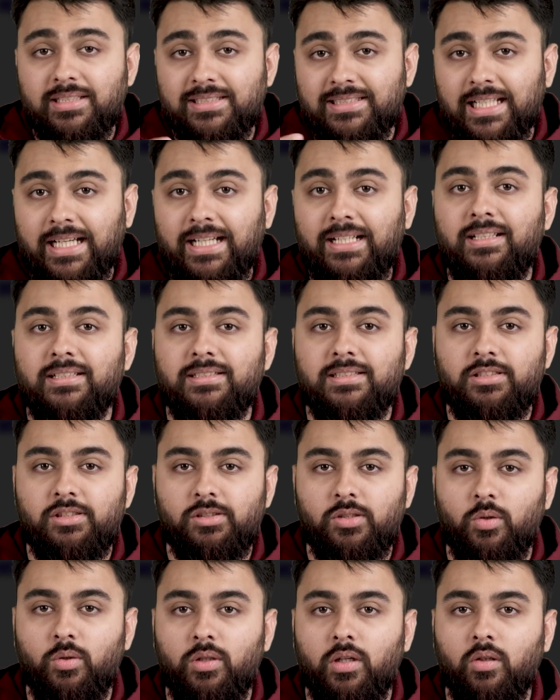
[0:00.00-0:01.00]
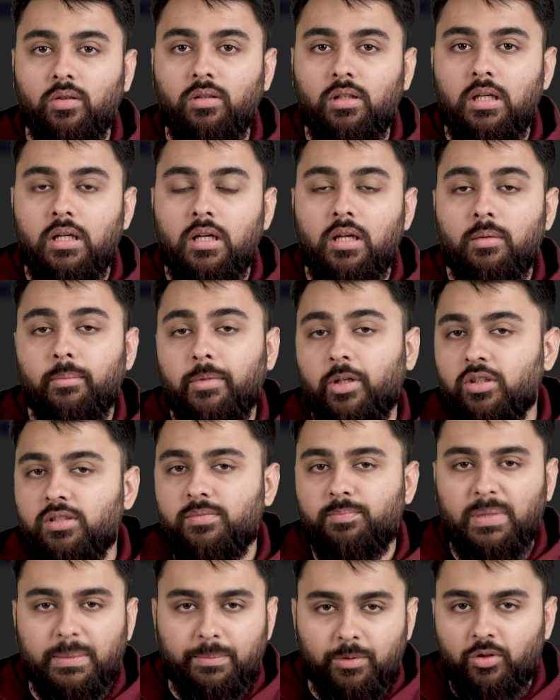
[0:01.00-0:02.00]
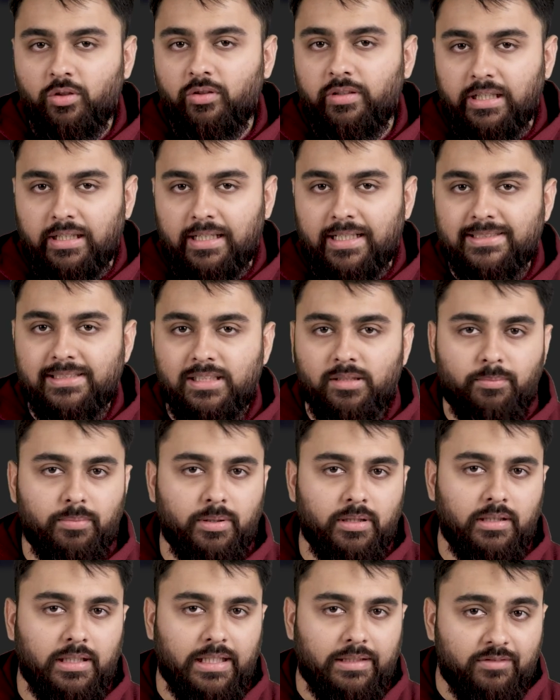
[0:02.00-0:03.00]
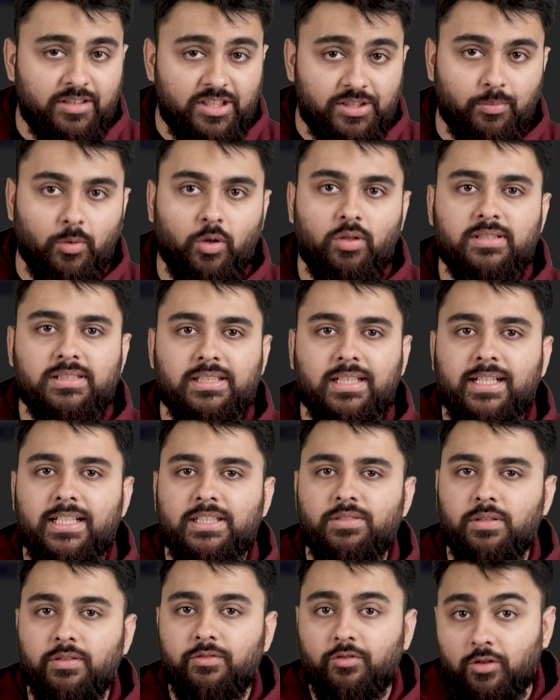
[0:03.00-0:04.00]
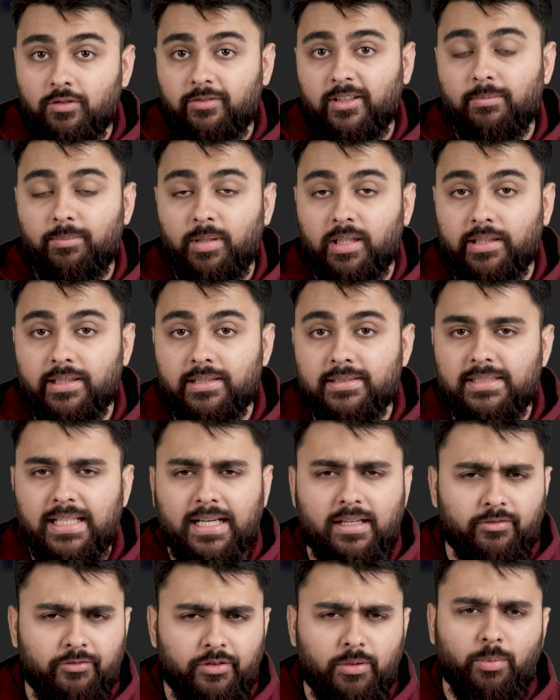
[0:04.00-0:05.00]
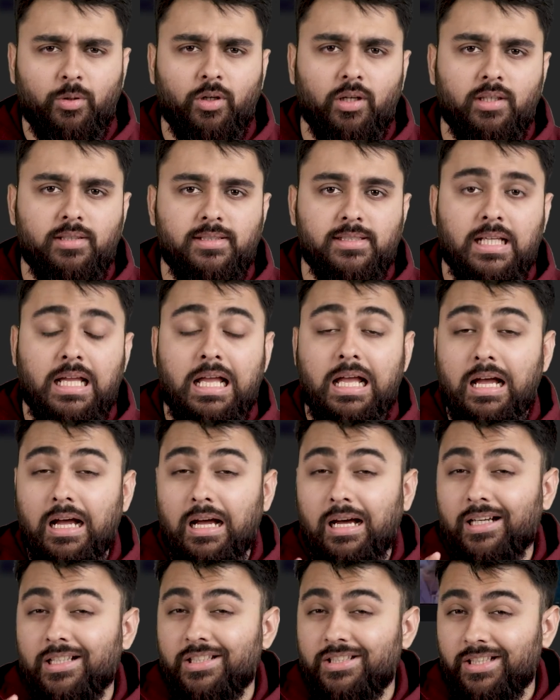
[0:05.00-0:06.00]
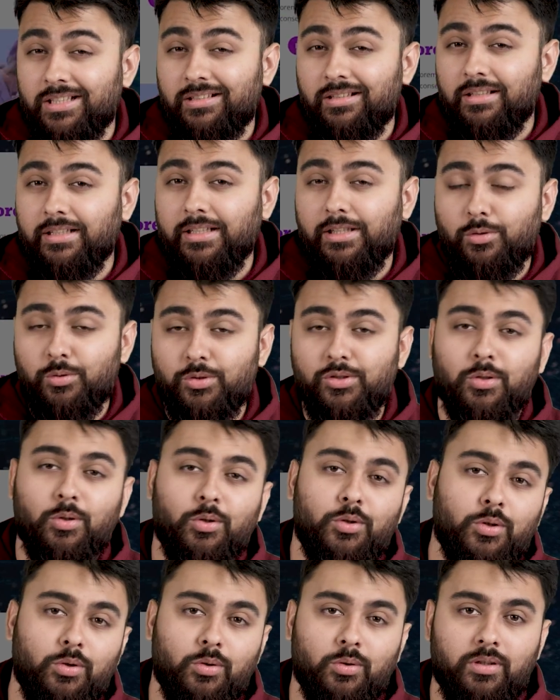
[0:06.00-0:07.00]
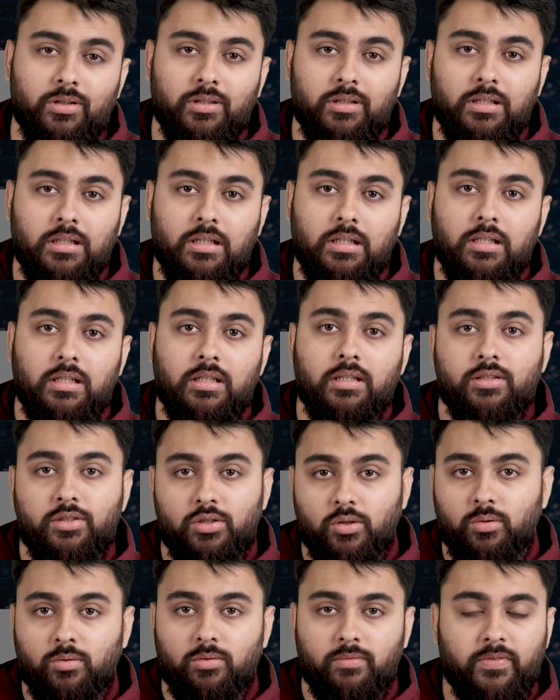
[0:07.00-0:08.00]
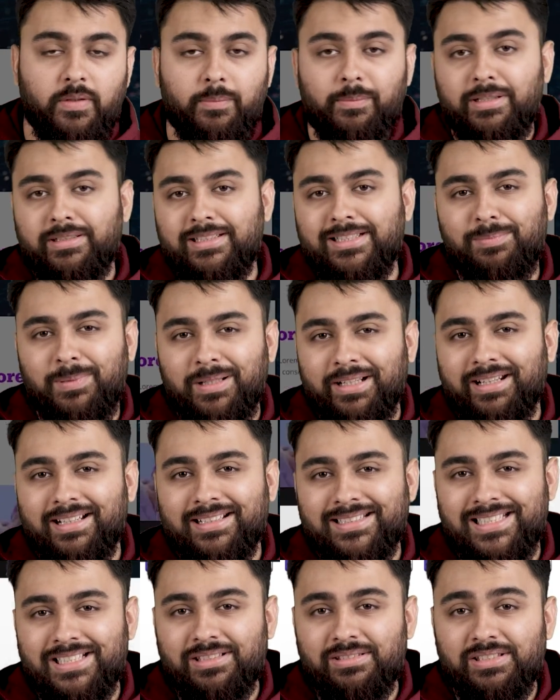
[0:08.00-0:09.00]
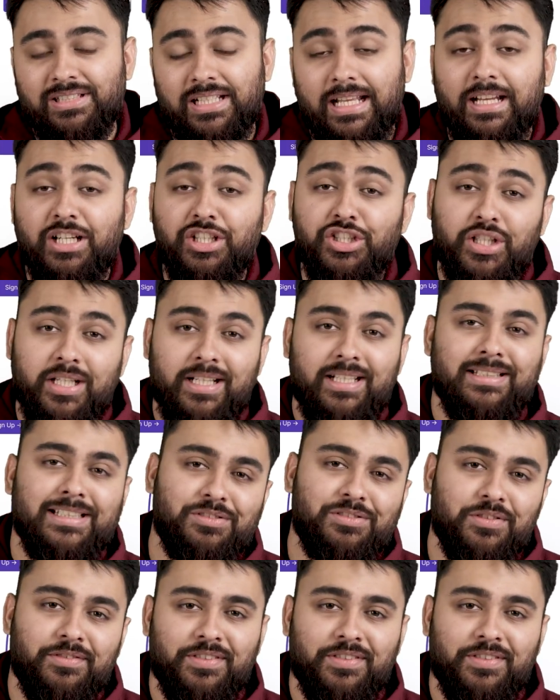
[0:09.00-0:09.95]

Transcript: our site doesn't slow down, because people don't realize it, but even small sites with four to five plugins and a few products are generally too slow to load. So we built this plugin ourselves and are sharing this